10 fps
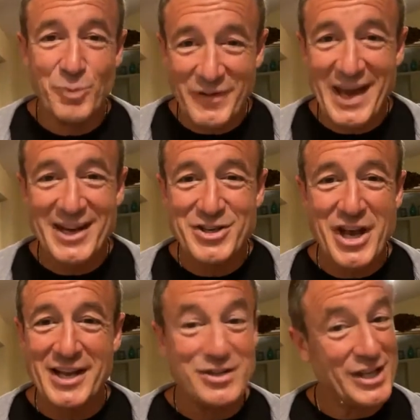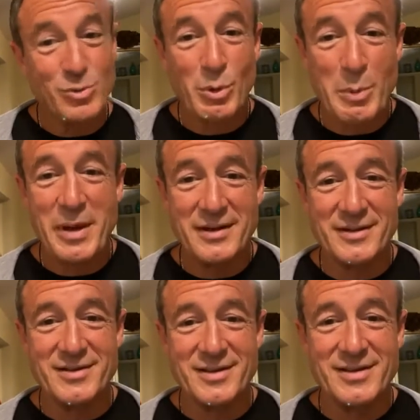We've got to change. That's what
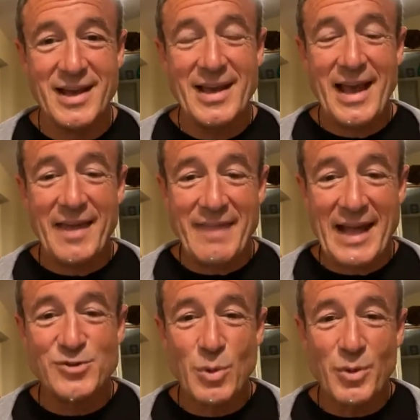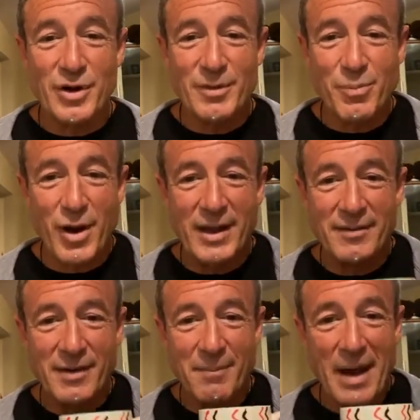repentance is. And that's what we're going to
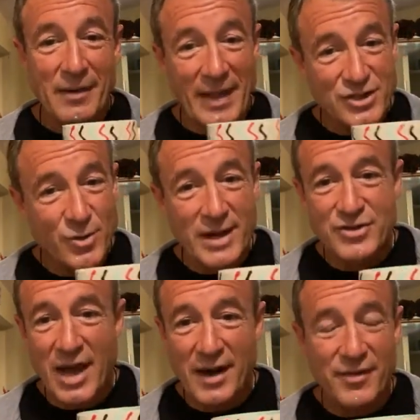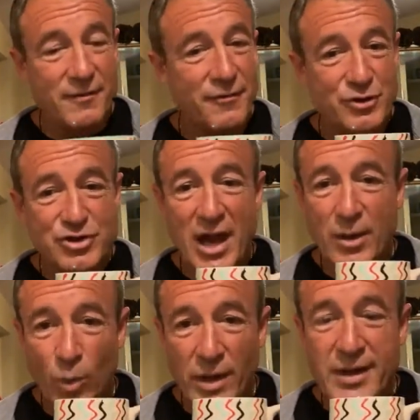pray about. That's right, Jonathan. 1
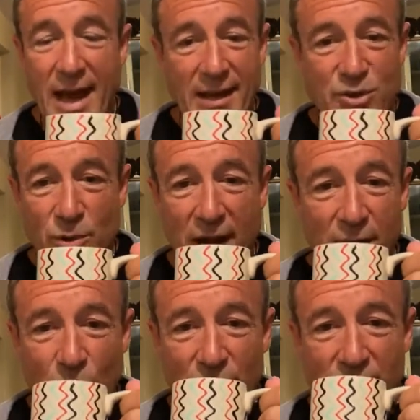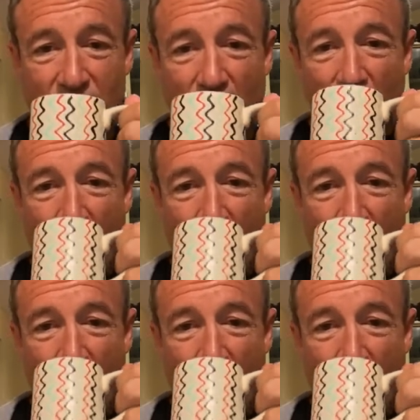John 1 9 is what I quoted.